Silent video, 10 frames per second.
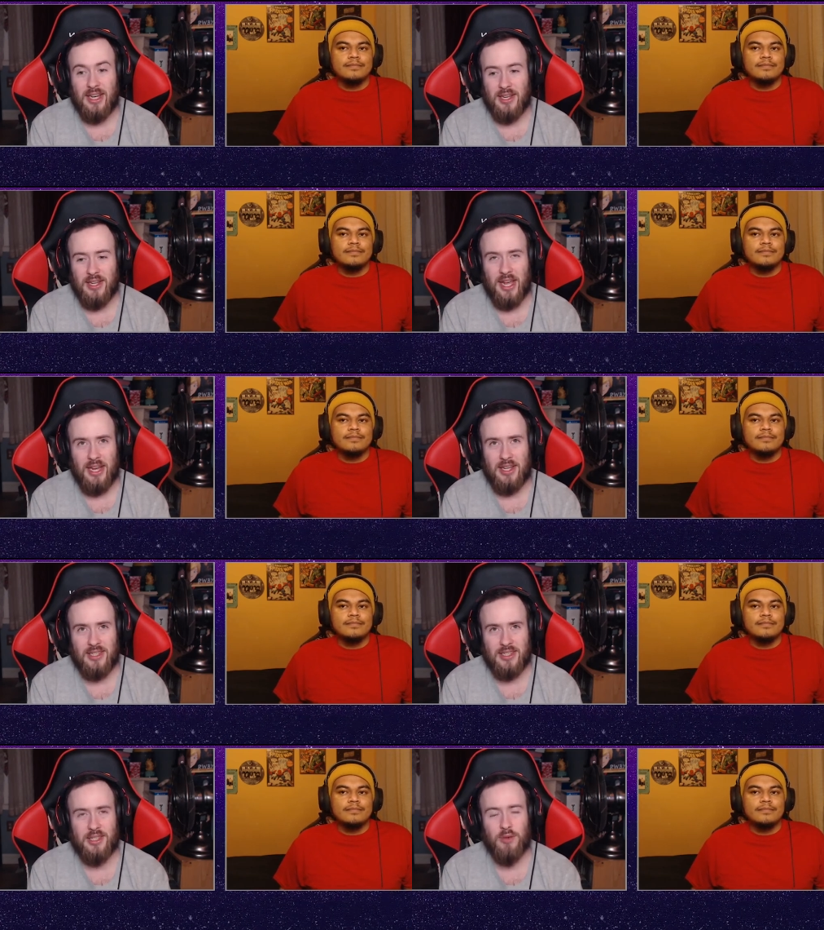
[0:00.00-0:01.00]
Speaker 1: like
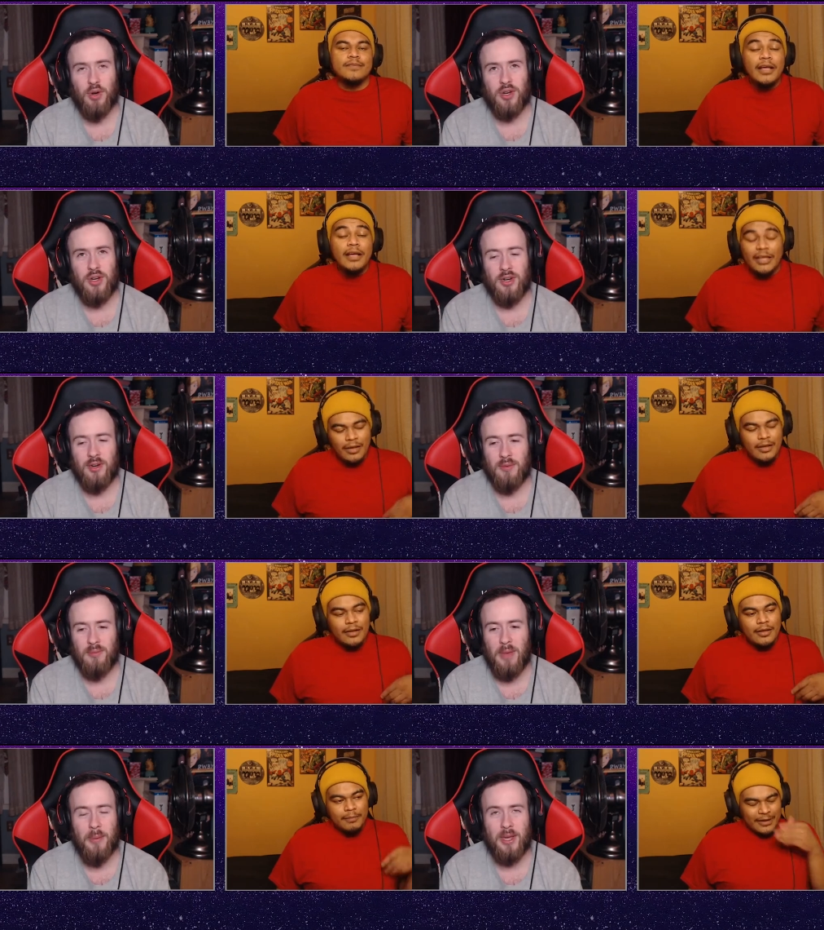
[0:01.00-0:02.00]
Disney World here. Yeah,
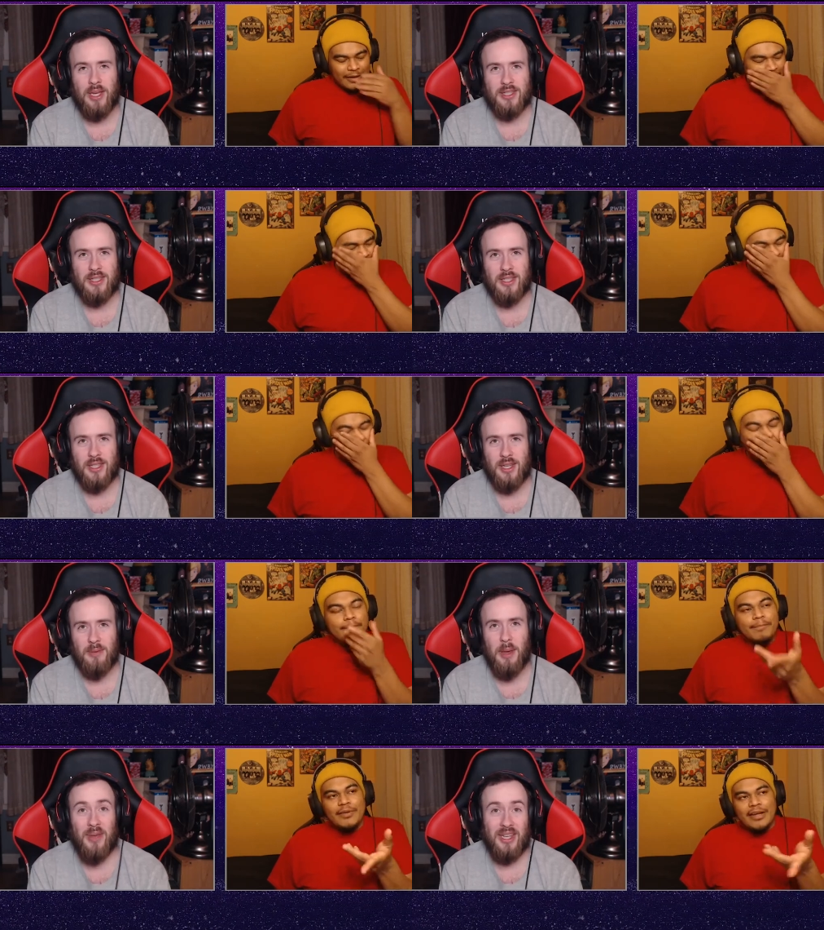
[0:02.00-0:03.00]
maybe. But like I said,
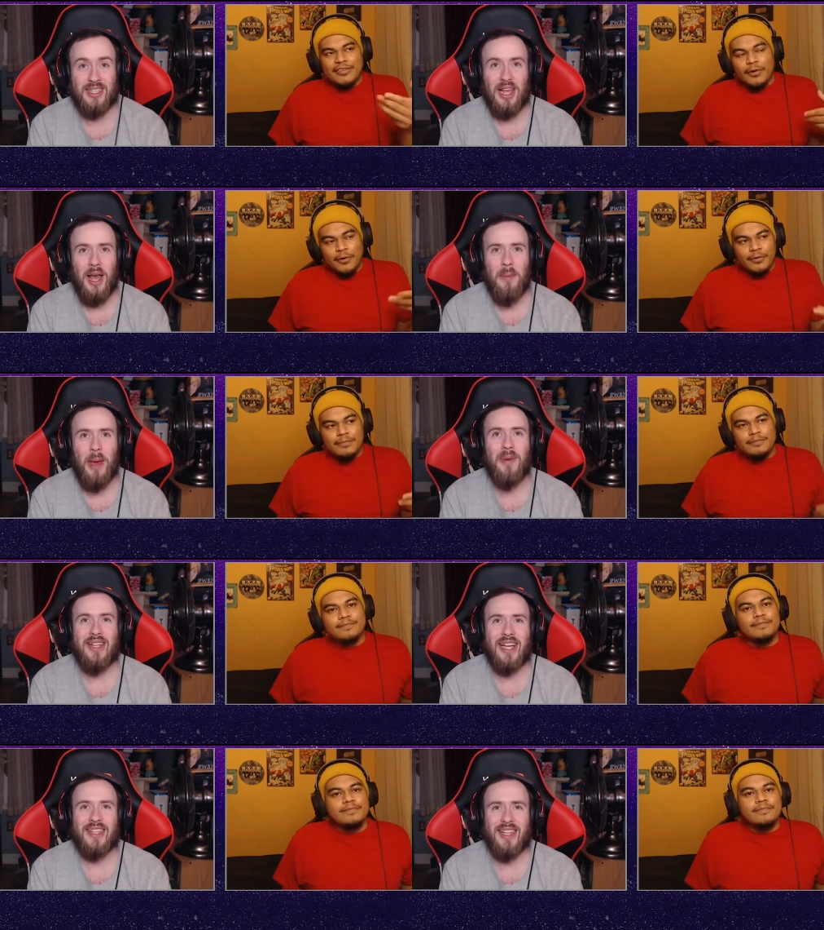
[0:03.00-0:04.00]
maybe like I said, maybe
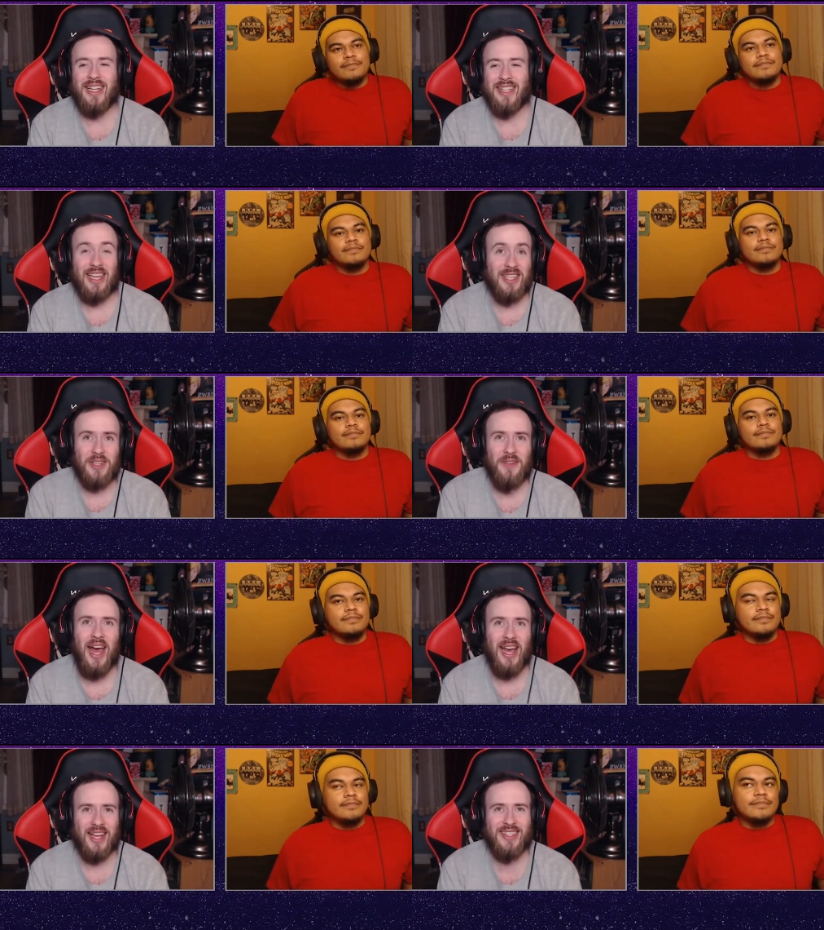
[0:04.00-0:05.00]
Disneyland's mm-hmm. like Six
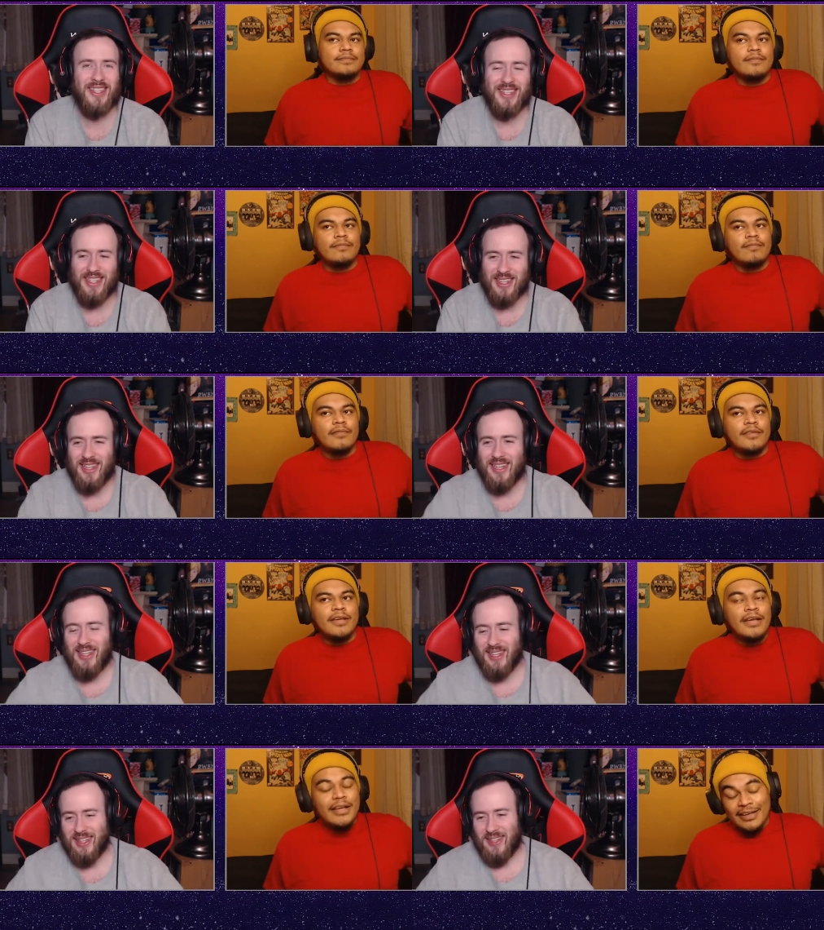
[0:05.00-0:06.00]
Flags.
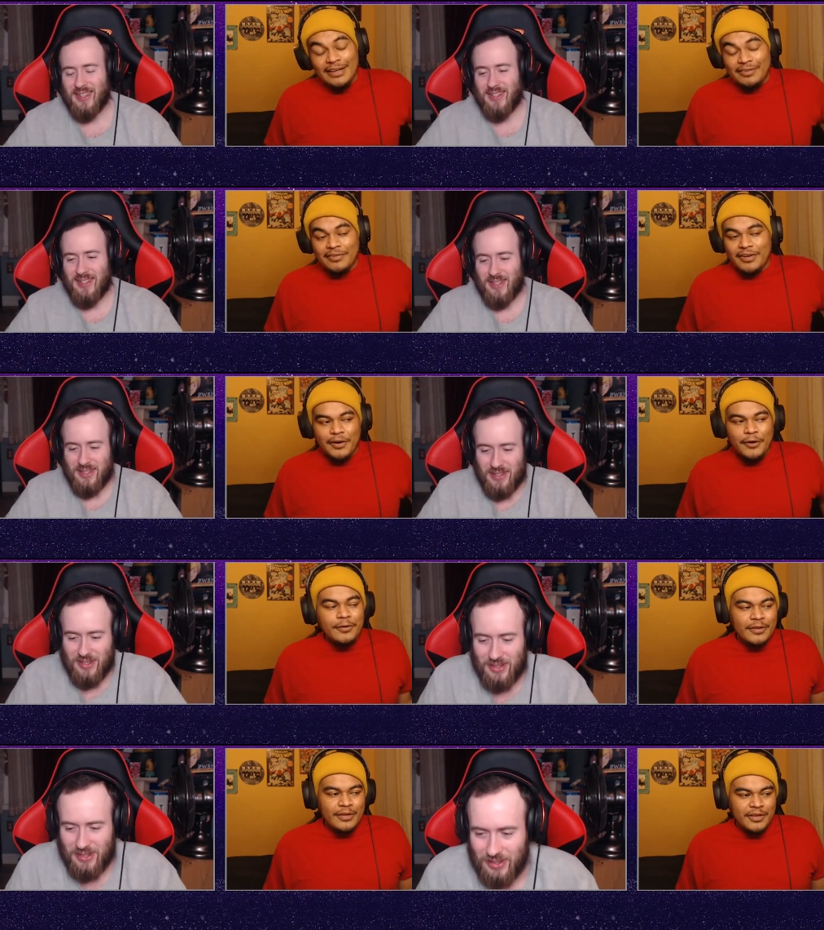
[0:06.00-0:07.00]
Speaker 2: Yeah, that's what I was saying
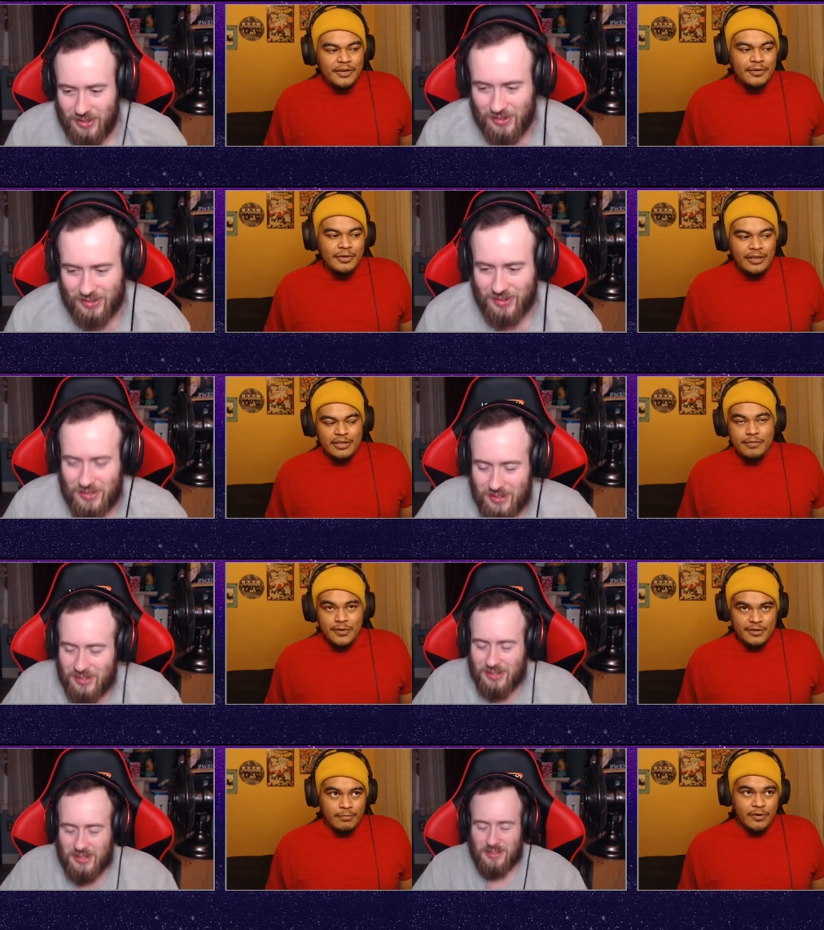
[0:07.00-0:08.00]
earlier. Like you know, like the
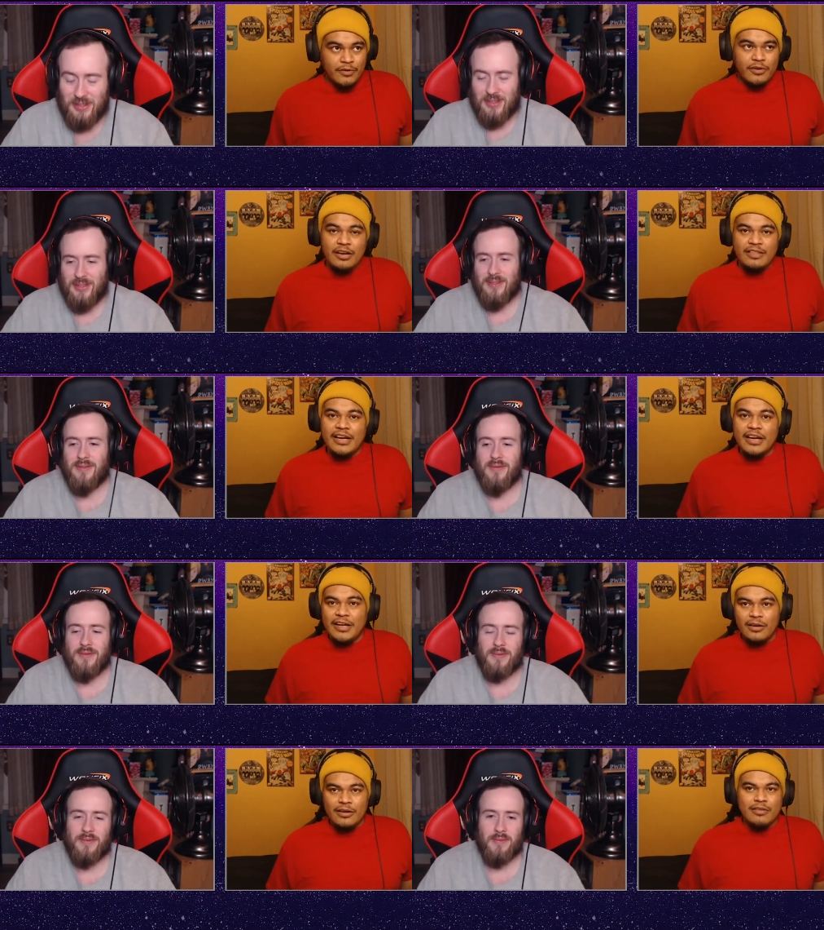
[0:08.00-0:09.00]
amusement parks are kind of dying
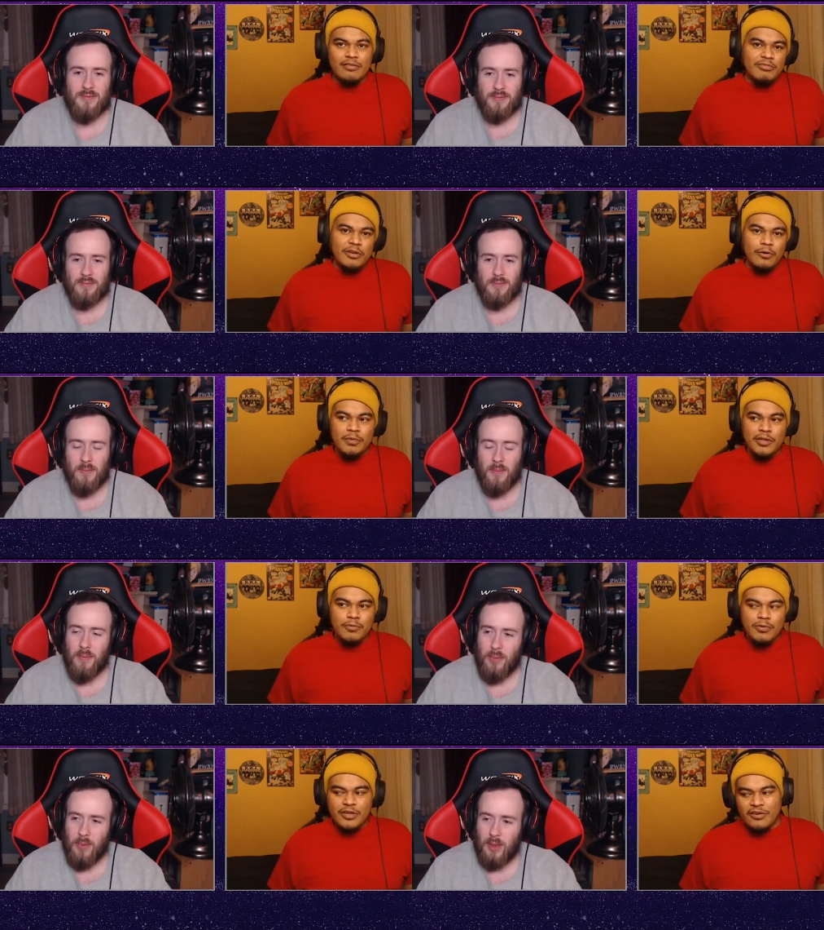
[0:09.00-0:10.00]
out because you know people
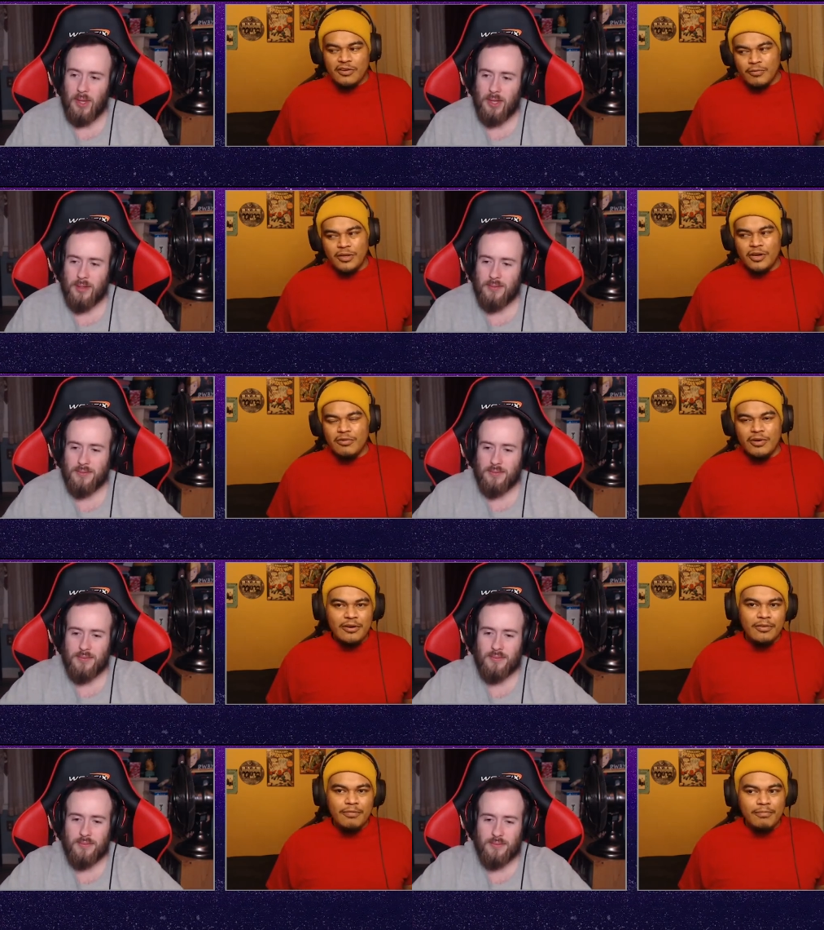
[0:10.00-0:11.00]
and kids aren't really going
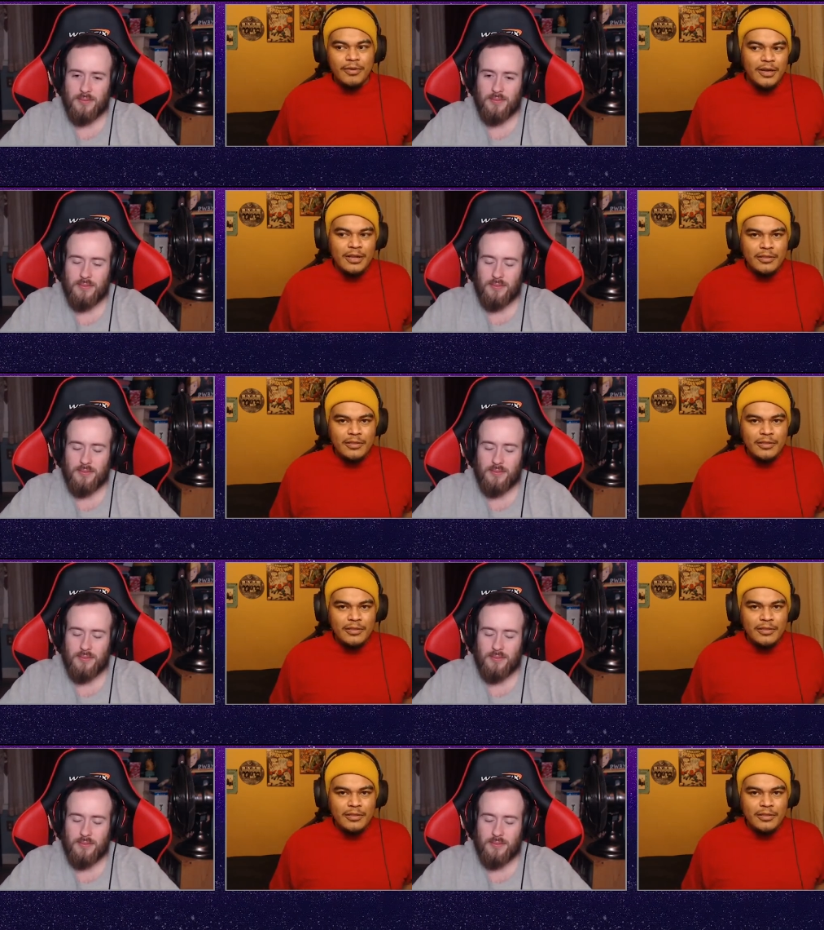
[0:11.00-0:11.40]
out and playing at the